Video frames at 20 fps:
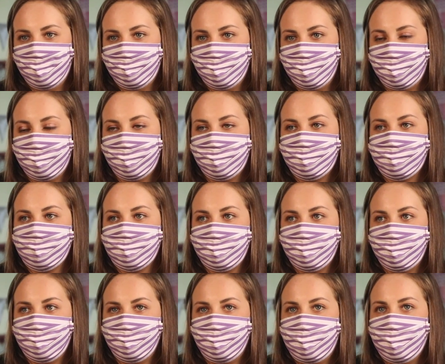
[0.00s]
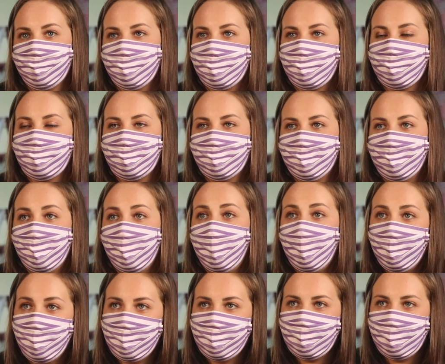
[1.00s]
because we were
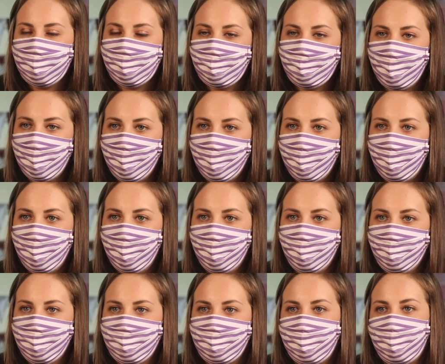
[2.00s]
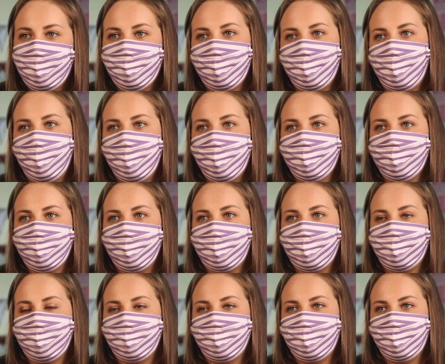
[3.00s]
hoping he could go home in April,
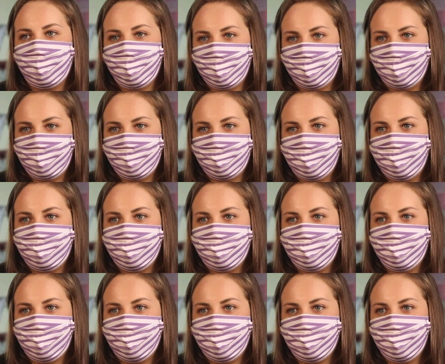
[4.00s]
but he couldn't.